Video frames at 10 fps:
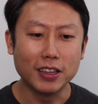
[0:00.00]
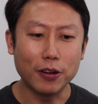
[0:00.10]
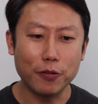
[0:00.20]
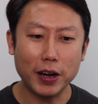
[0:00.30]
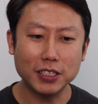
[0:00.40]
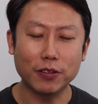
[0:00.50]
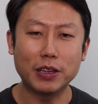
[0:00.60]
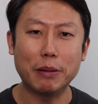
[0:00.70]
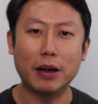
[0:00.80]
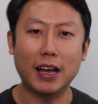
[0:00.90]
The rest of
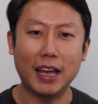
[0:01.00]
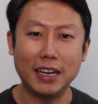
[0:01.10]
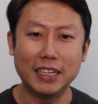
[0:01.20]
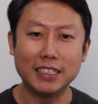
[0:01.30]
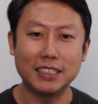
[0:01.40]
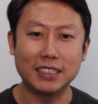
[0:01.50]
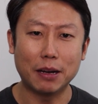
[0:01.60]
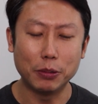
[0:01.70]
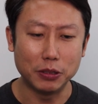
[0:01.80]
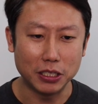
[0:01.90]
them are at least
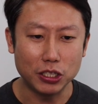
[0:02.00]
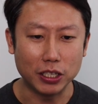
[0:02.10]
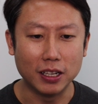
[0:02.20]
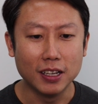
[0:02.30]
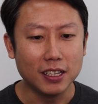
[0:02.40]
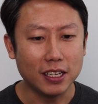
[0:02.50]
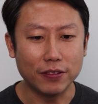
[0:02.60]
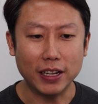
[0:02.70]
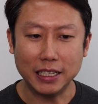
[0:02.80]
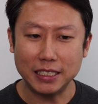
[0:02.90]
double digit.
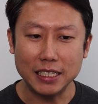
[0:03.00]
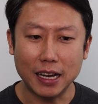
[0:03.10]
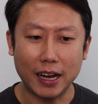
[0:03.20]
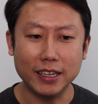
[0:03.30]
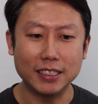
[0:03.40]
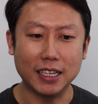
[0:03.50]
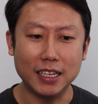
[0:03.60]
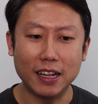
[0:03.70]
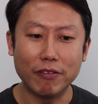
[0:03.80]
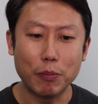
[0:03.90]
Even STI is
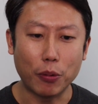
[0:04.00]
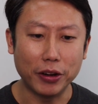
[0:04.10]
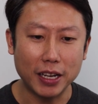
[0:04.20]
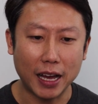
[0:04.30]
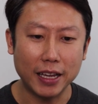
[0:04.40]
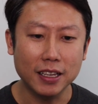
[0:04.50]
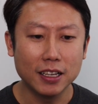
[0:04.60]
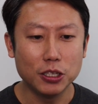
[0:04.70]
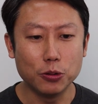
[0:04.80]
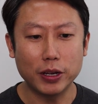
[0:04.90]
at 11.9,
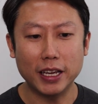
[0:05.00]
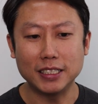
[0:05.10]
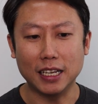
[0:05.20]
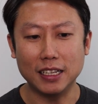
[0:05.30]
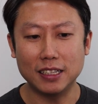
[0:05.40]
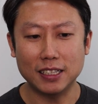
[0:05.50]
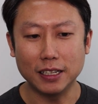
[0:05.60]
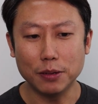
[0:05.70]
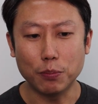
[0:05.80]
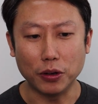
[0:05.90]
UK is at
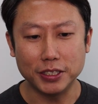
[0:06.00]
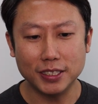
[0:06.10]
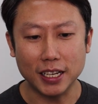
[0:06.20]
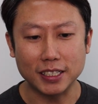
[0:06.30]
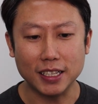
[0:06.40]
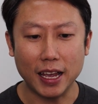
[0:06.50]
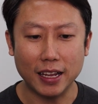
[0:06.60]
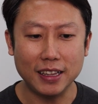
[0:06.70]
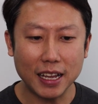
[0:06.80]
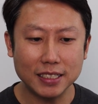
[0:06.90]
13.6,
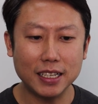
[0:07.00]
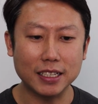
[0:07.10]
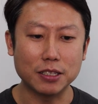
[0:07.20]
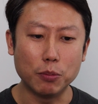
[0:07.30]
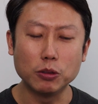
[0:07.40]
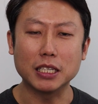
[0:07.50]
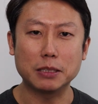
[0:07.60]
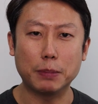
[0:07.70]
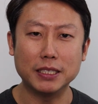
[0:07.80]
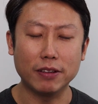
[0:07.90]
and NASDAQ is the most
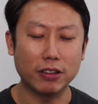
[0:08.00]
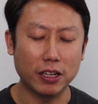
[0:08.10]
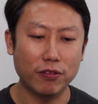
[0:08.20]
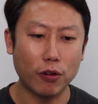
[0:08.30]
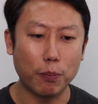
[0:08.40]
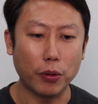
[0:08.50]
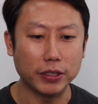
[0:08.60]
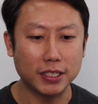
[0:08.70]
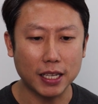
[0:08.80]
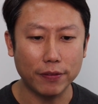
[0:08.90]
expensive,
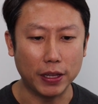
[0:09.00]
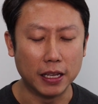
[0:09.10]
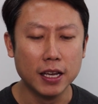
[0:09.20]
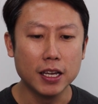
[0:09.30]
34.7.